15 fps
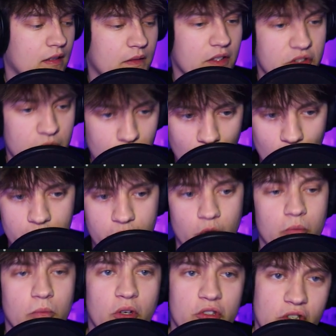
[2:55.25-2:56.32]
This mod
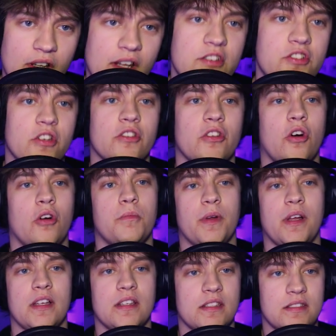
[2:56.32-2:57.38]
or modulation knob
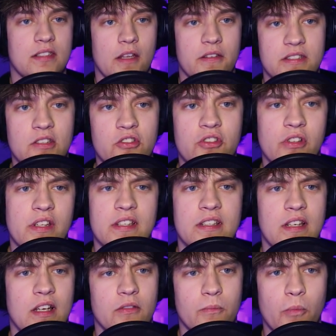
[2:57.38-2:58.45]
is essentially
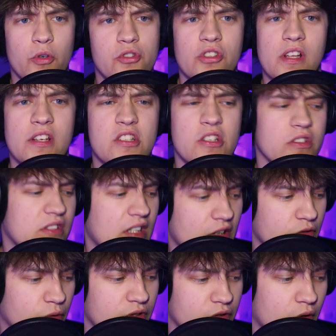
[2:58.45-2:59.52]
a modulation Soundtoys